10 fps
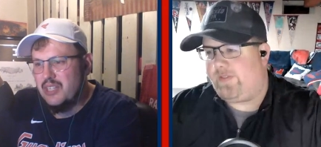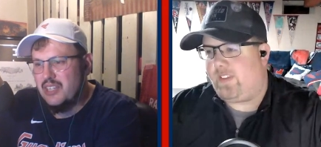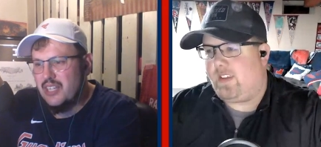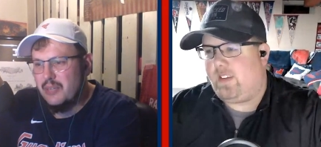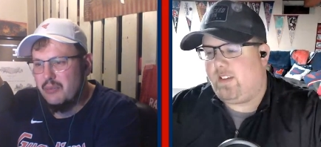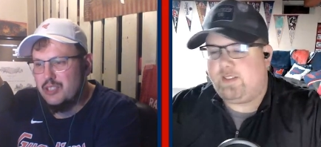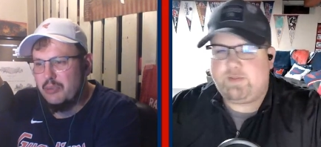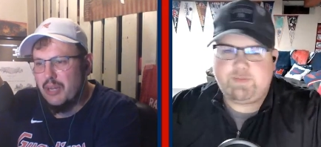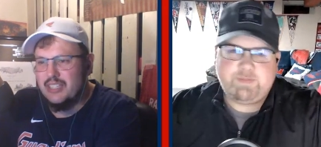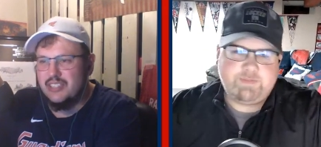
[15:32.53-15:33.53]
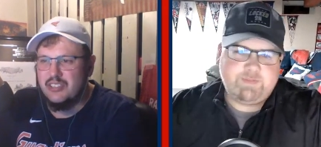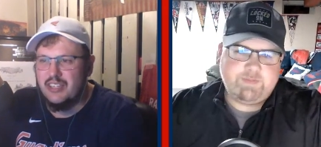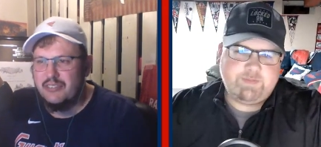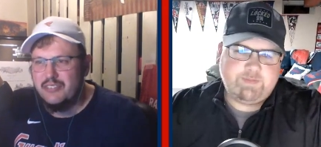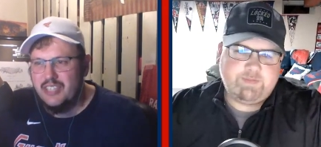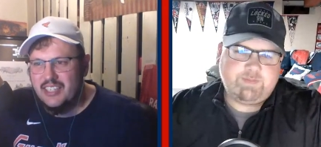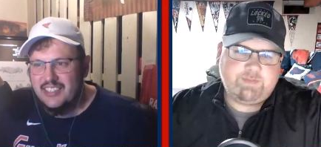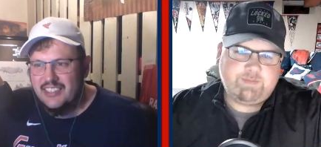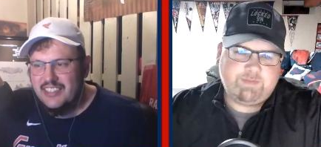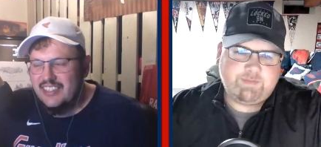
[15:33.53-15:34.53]
Speaker 1: The polished lefty
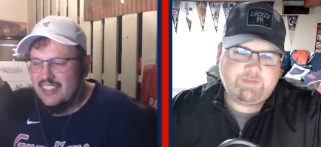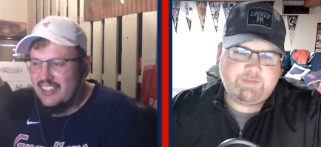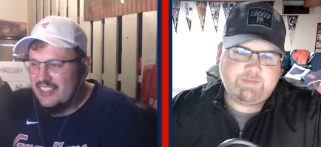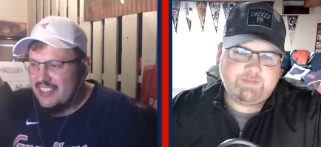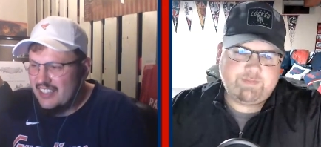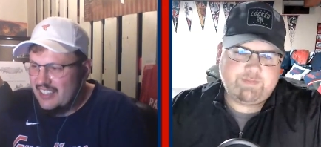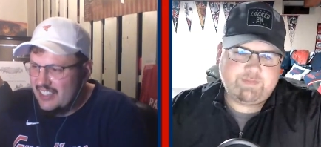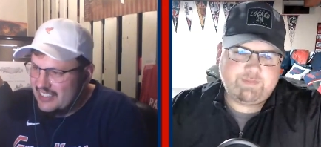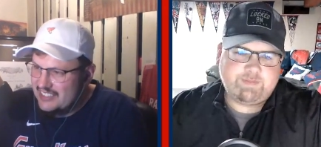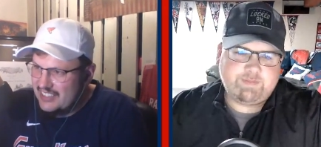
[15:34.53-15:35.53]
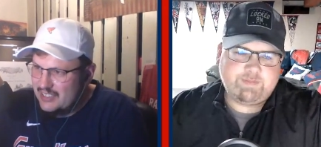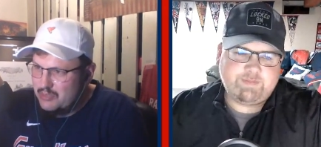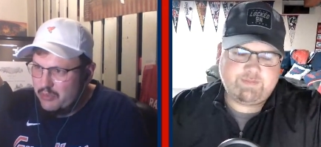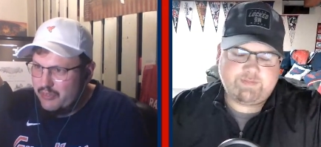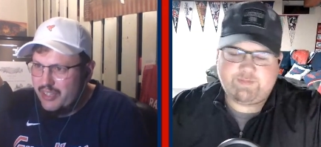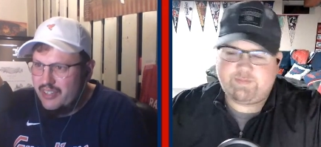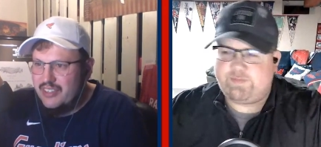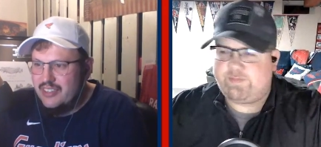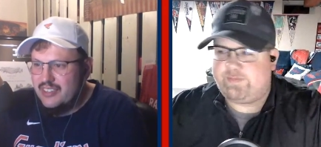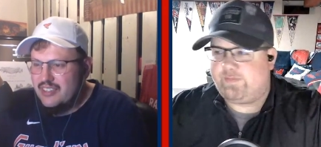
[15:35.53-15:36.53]
in the class, and he's moving
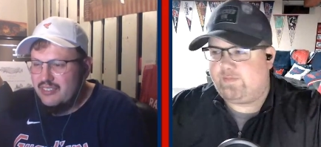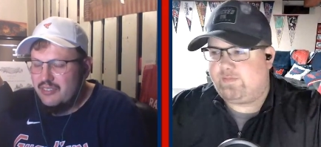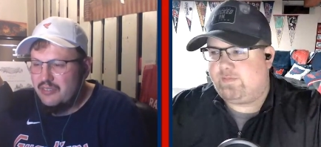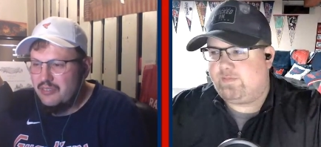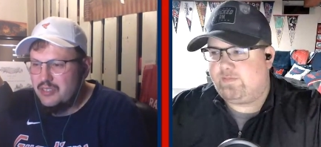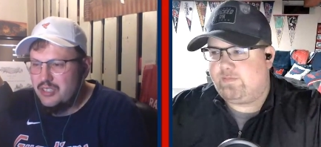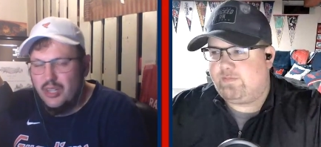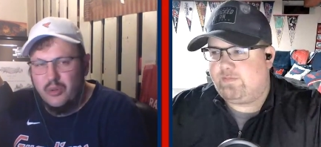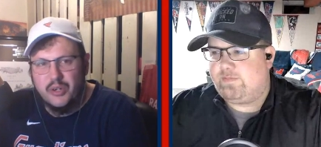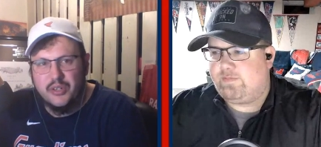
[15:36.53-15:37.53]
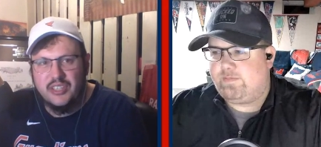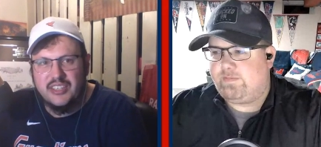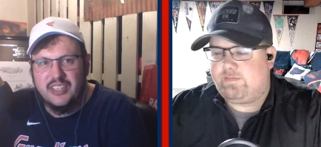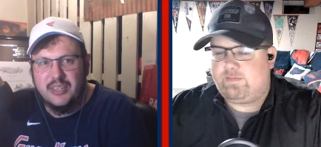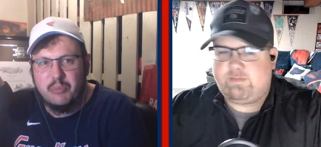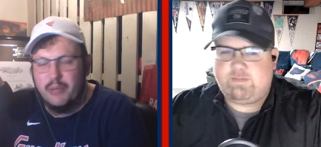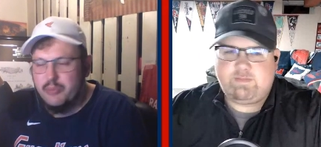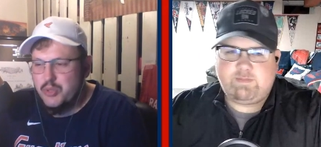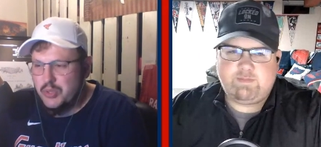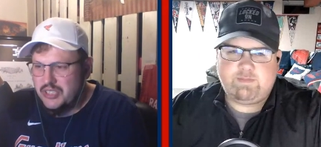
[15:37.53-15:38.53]
slower than the prep
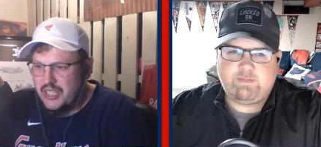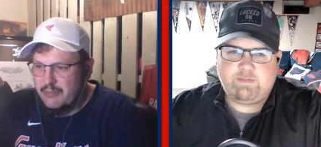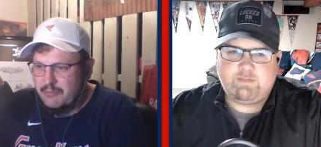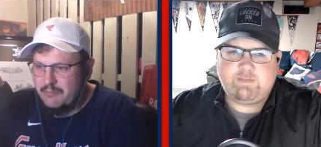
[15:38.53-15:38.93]
shortstop.